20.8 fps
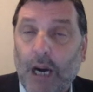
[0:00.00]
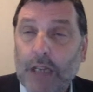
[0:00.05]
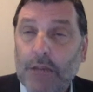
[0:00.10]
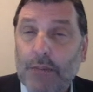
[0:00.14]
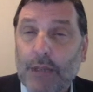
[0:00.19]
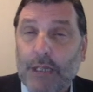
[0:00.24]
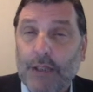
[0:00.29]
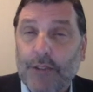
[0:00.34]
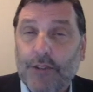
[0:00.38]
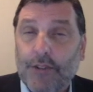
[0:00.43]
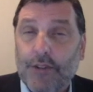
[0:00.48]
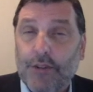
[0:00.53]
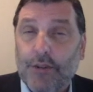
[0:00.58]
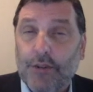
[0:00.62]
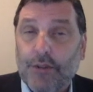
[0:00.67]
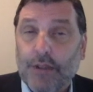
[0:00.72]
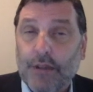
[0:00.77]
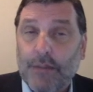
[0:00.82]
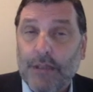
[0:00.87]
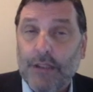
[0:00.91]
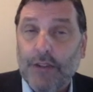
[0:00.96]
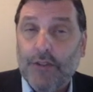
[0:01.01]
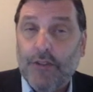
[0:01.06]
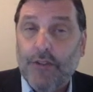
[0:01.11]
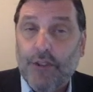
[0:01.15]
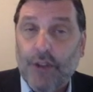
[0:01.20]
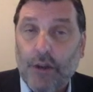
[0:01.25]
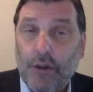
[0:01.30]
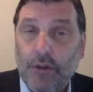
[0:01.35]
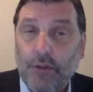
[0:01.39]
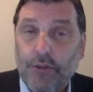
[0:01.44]
one has two, so that means
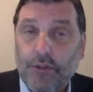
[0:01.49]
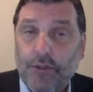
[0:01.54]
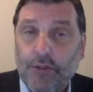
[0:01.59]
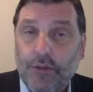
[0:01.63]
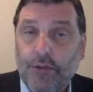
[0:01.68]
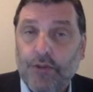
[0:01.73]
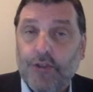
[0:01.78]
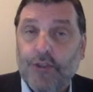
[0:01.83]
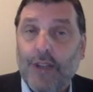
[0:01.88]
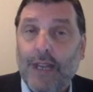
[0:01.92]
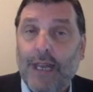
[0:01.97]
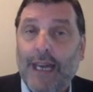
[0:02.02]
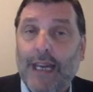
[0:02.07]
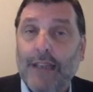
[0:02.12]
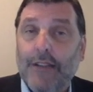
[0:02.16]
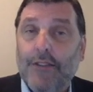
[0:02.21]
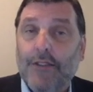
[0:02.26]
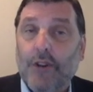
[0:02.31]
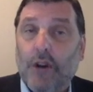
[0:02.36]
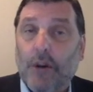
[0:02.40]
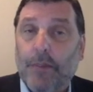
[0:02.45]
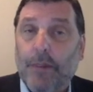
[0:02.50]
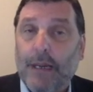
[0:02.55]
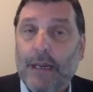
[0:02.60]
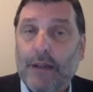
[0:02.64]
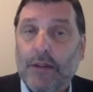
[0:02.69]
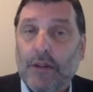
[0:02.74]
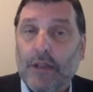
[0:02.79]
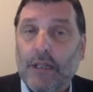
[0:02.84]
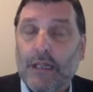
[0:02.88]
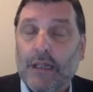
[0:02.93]
those two sides are
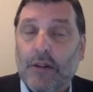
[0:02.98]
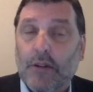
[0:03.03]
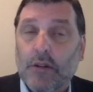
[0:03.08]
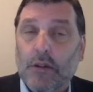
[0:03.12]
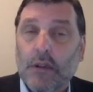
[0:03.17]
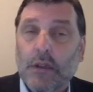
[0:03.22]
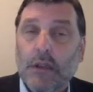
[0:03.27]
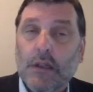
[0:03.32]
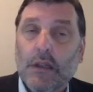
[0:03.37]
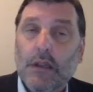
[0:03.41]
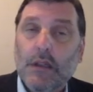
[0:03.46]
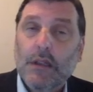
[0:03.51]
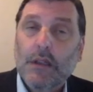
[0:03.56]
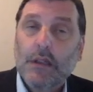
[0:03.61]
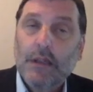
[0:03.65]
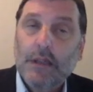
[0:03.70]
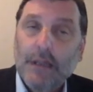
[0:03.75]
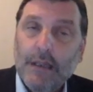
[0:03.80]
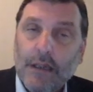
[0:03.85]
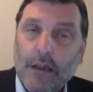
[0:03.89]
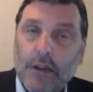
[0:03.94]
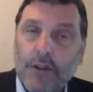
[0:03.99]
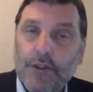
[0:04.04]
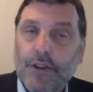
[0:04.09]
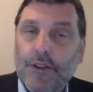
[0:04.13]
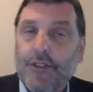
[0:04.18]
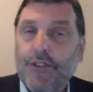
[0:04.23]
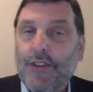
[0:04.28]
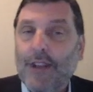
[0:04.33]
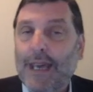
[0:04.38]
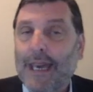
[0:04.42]
parallel. On the
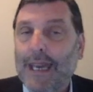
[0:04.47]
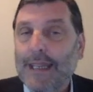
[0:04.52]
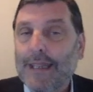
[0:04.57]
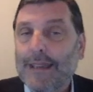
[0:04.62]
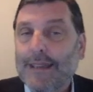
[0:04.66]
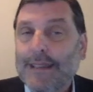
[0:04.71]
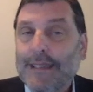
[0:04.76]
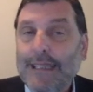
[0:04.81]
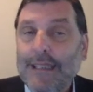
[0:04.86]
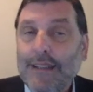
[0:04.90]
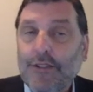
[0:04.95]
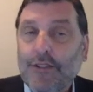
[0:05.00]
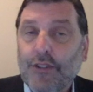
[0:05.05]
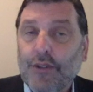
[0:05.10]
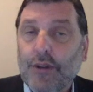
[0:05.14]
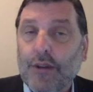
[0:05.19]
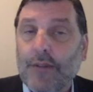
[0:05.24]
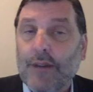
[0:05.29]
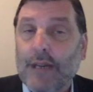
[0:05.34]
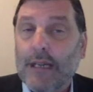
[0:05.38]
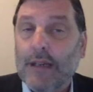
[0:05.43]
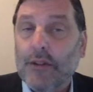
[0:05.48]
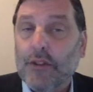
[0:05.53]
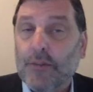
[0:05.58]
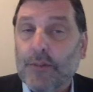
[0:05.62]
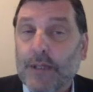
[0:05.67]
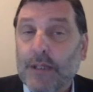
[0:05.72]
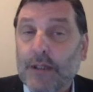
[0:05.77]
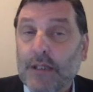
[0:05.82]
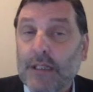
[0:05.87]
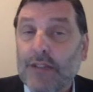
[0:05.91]
side, these two have arrows,
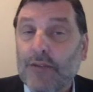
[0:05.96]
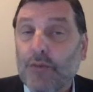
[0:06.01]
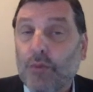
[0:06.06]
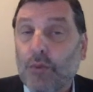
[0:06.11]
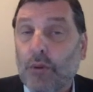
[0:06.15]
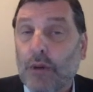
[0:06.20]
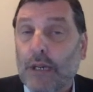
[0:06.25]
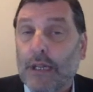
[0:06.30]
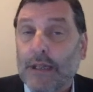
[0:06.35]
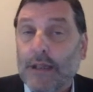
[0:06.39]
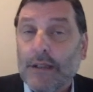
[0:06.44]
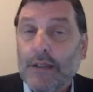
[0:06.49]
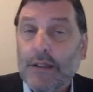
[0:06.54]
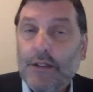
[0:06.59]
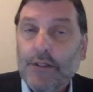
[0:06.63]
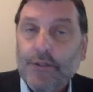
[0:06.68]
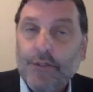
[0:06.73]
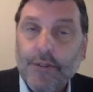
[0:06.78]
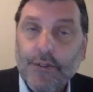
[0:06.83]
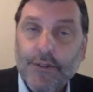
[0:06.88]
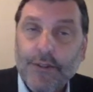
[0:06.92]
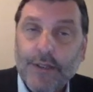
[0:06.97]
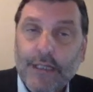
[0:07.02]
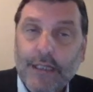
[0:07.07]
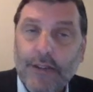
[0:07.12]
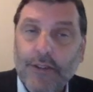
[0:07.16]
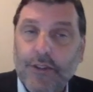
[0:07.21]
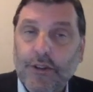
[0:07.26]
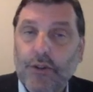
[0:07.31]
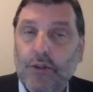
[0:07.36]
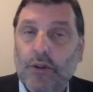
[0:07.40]
but they only have one, so
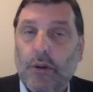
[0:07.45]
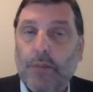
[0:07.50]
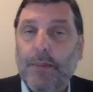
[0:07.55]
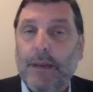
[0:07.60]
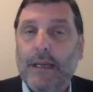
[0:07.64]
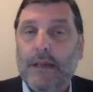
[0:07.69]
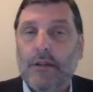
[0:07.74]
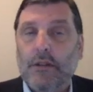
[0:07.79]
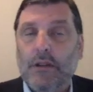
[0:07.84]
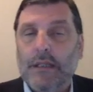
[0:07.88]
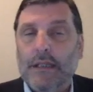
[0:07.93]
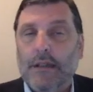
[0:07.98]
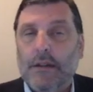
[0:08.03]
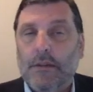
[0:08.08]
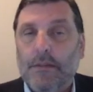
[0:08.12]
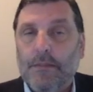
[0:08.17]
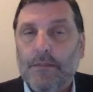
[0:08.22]
these two are parallel.